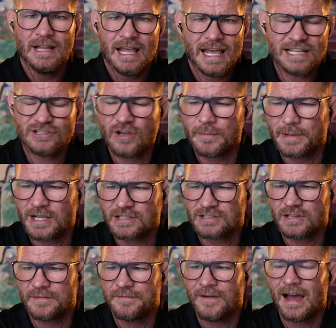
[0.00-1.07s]
It's not because of
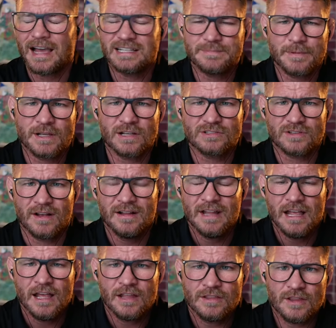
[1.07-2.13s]
the fat. It's because
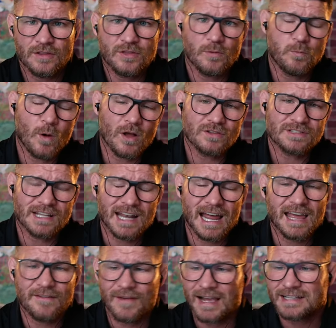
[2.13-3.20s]
of the, the ones that I
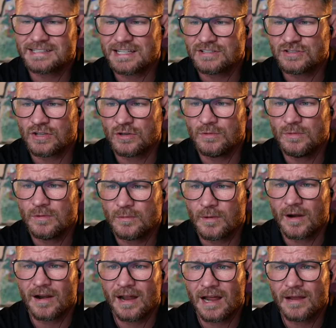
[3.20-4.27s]
have access to
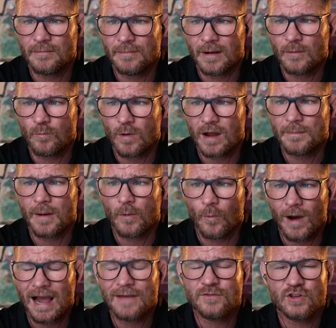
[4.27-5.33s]
where, I, my, where my
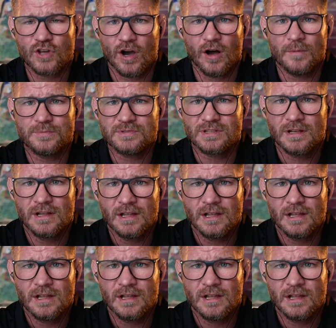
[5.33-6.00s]
wife shops.